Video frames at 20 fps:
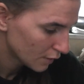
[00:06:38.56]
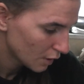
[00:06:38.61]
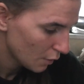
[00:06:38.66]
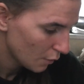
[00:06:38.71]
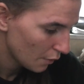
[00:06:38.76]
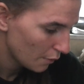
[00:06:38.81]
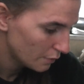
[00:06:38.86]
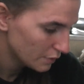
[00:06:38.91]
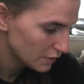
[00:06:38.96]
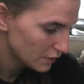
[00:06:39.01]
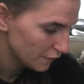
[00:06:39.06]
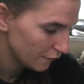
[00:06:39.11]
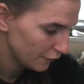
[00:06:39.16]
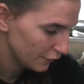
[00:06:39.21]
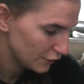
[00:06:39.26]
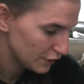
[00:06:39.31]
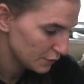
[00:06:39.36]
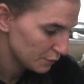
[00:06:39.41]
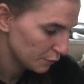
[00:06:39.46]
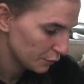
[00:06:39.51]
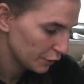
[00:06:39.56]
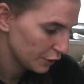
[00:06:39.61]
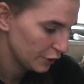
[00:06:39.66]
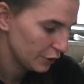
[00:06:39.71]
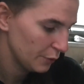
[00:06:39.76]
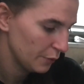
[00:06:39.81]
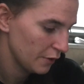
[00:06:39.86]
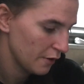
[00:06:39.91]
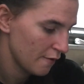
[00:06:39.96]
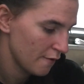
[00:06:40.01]
What was the first sport
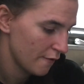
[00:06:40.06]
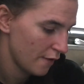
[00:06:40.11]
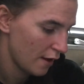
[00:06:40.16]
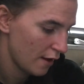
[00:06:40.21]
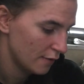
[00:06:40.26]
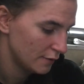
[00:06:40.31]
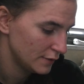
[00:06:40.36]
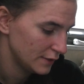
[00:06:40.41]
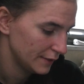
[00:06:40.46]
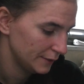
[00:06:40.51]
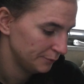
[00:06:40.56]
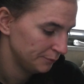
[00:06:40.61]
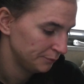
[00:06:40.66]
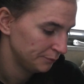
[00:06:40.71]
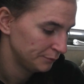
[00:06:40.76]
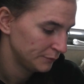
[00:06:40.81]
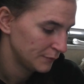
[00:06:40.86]
you were involved in?